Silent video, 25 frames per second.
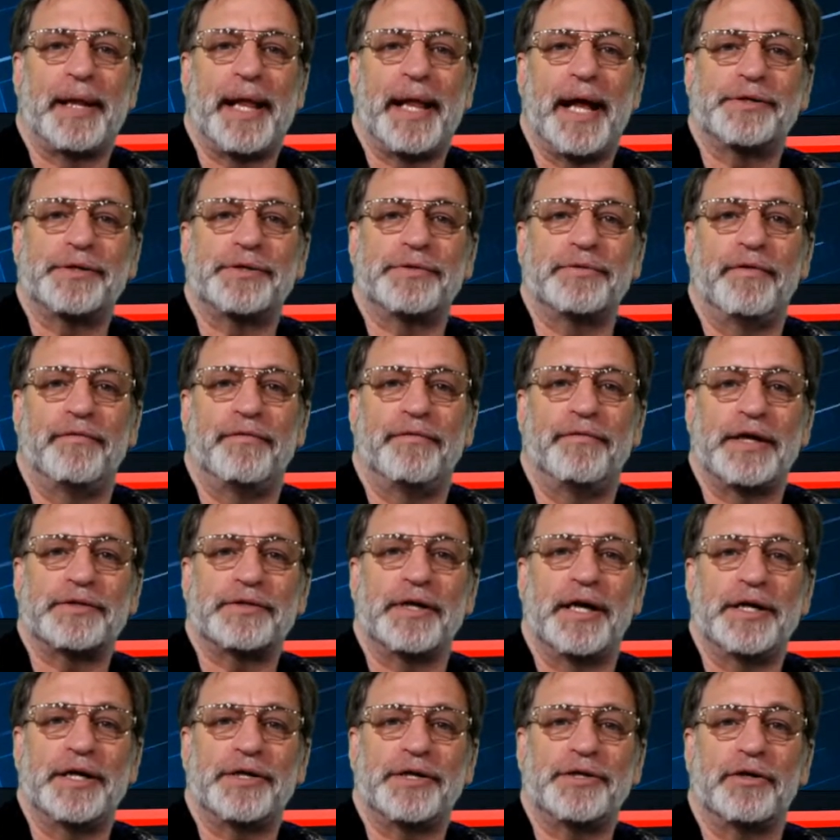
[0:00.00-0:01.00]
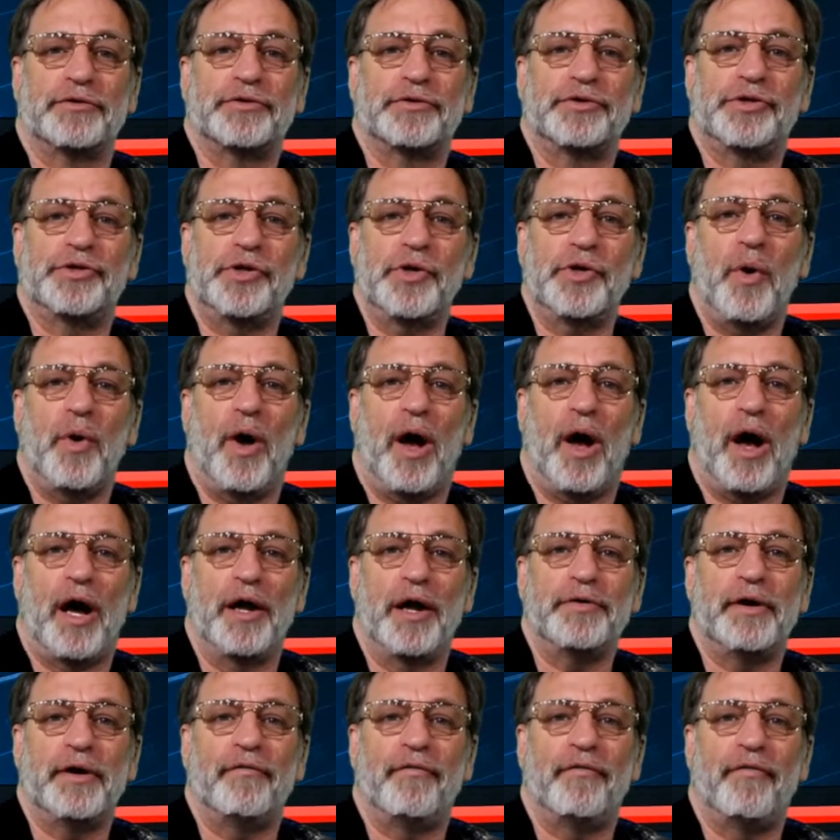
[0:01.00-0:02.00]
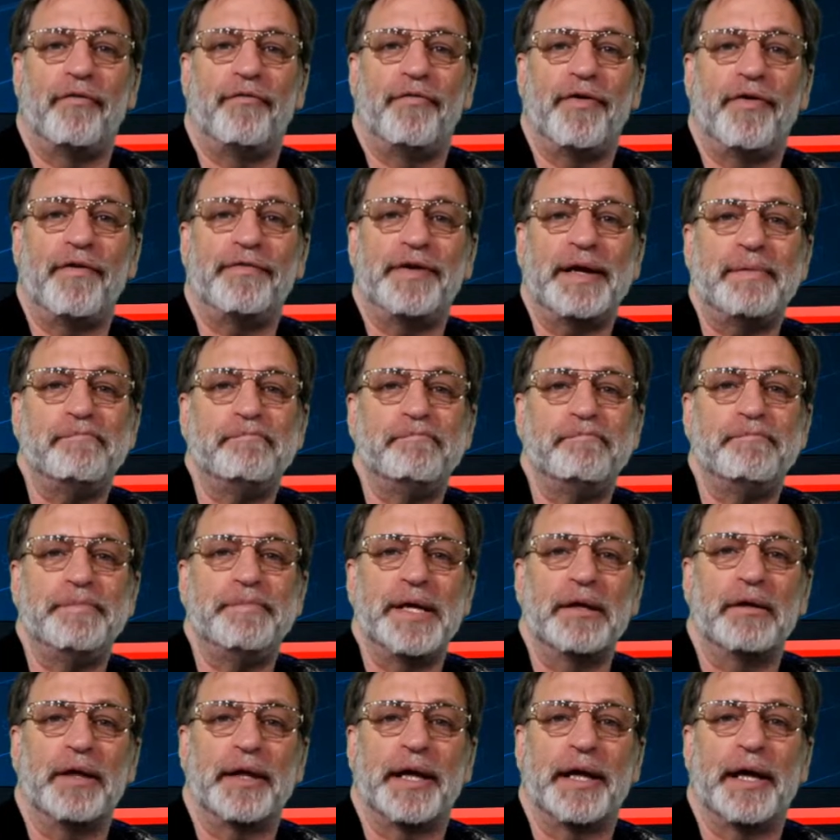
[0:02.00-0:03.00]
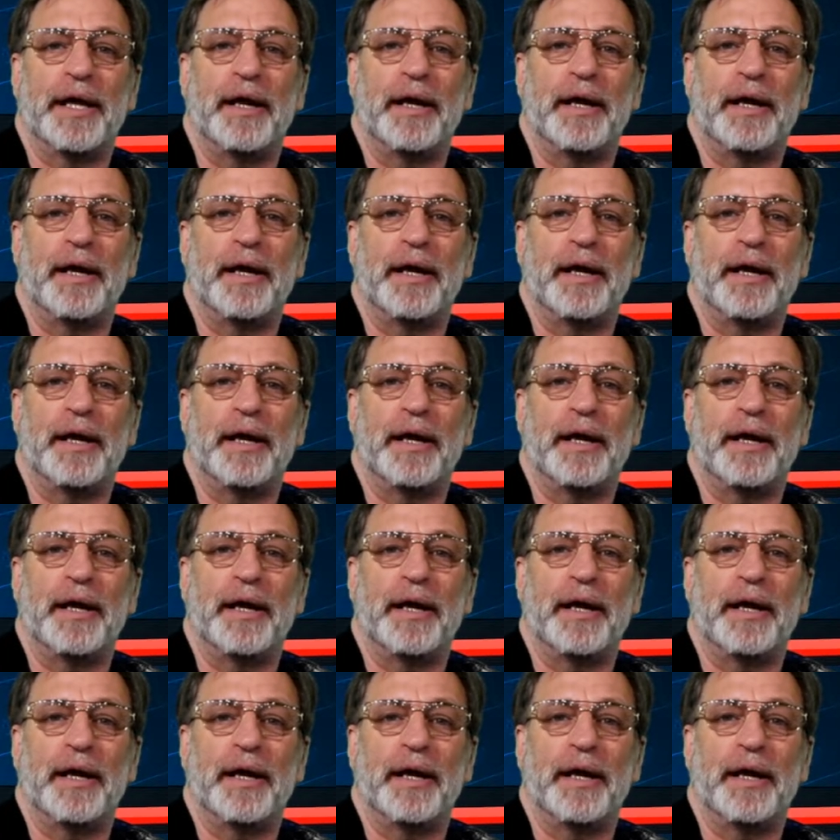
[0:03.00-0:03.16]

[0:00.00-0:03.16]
to invest an additional $250 million